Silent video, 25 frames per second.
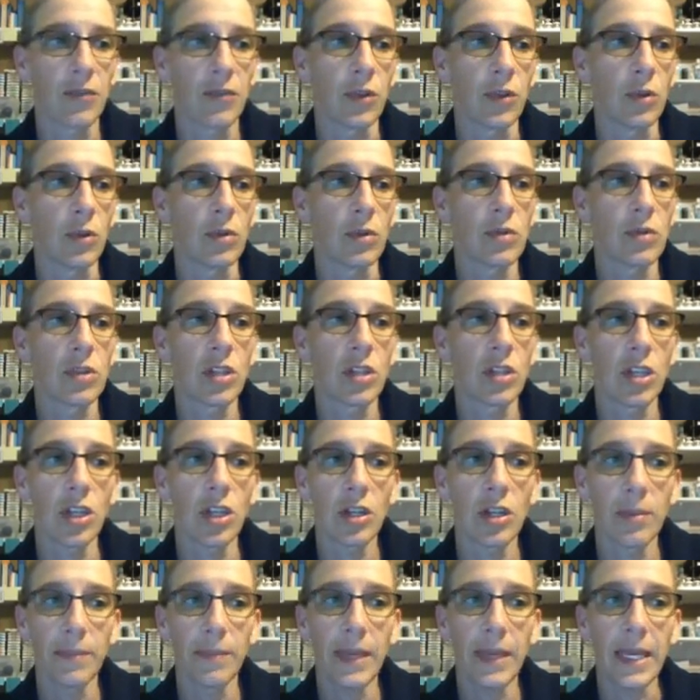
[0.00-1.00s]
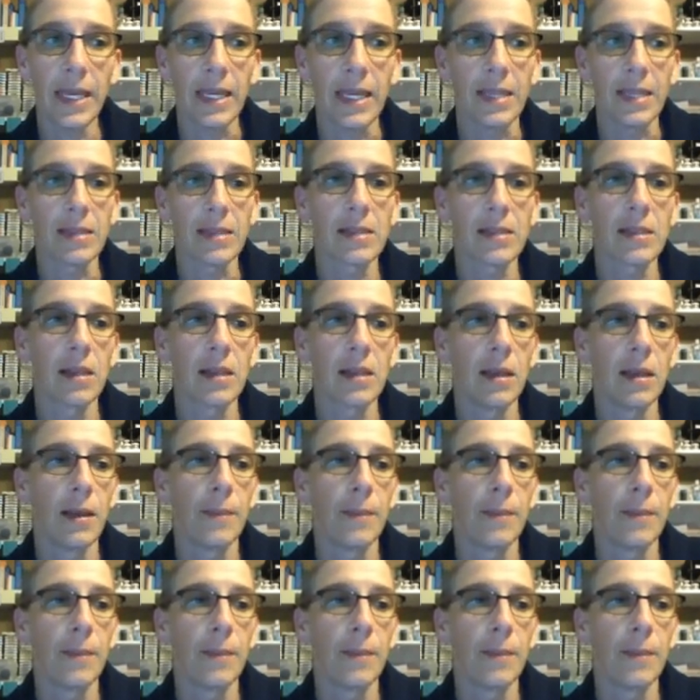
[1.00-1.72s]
foods, cured meats,